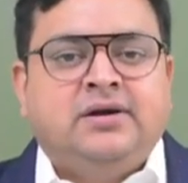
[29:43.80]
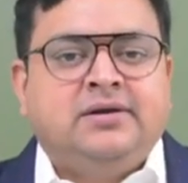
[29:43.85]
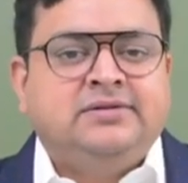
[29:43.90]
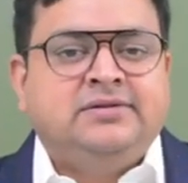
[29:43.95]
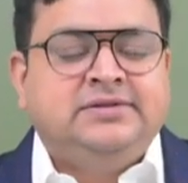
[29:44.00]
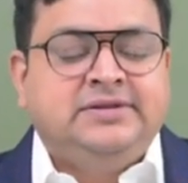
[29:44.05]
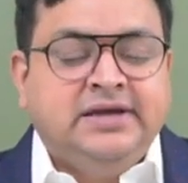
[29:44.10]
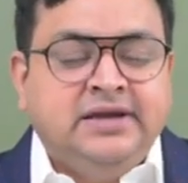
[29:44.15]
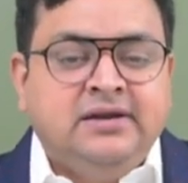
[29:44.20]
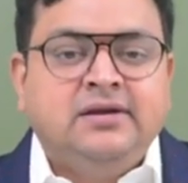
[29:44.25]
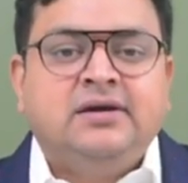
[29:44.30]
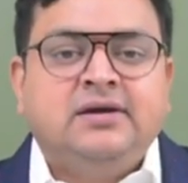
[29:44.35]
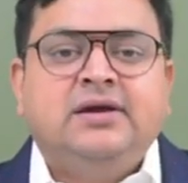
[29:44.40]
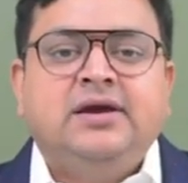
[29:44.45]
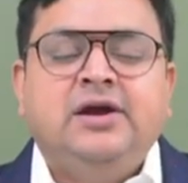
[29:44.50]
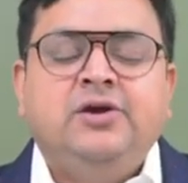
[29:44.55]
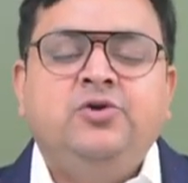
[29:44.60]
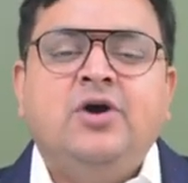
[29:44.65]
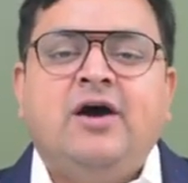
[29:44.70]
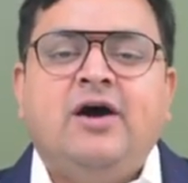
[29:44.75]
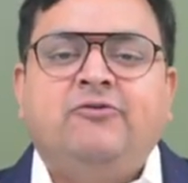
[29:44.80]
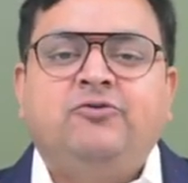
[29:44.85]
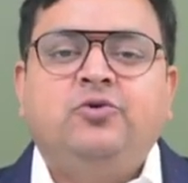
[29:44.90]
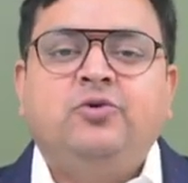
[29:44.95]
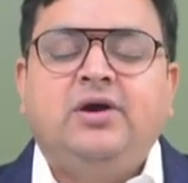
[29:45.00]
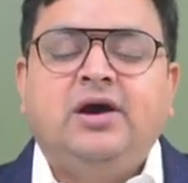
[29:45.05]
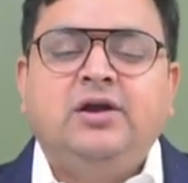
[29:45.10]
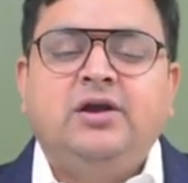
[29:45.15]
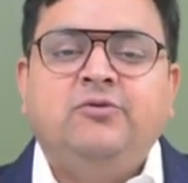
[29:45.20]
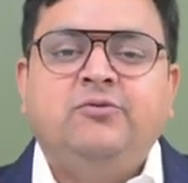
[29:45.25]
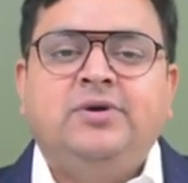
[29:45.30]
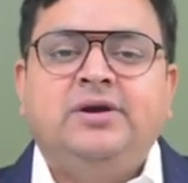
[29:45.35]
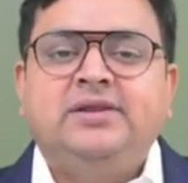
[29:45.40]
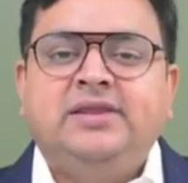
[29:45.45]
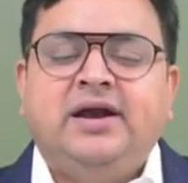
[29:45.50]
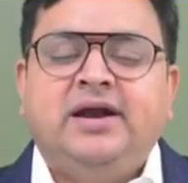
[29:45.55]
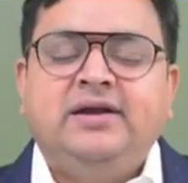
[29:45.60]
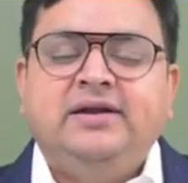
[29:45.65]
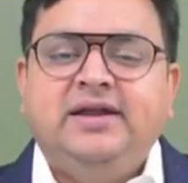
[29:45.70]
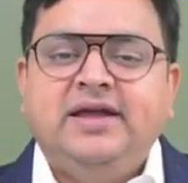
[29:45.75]
then you have to convert
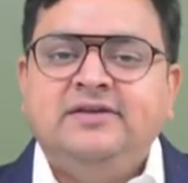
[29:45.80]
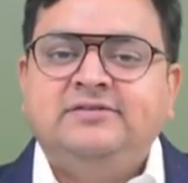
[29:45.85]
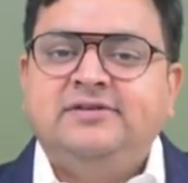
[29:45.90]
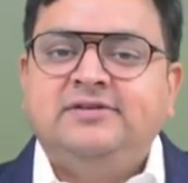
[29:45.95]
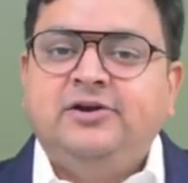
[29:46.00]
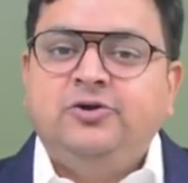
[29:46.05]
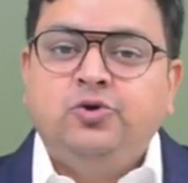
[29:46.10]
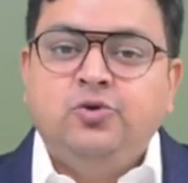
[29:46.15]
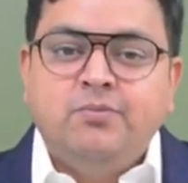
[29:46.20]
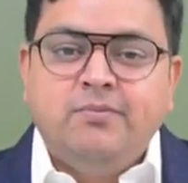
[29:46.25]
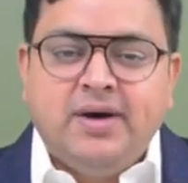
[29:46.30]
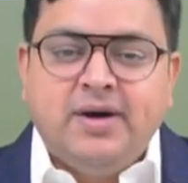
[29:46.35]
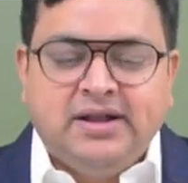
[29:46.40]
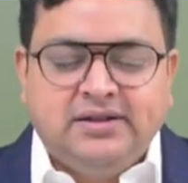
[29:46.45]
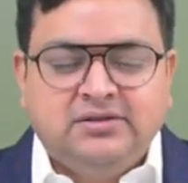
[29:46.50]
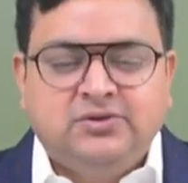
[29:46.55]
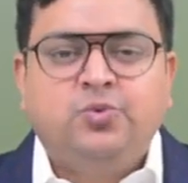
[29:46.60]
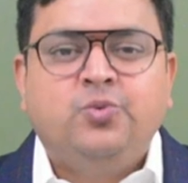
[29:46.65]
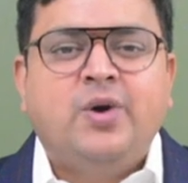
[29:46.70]
that days into month.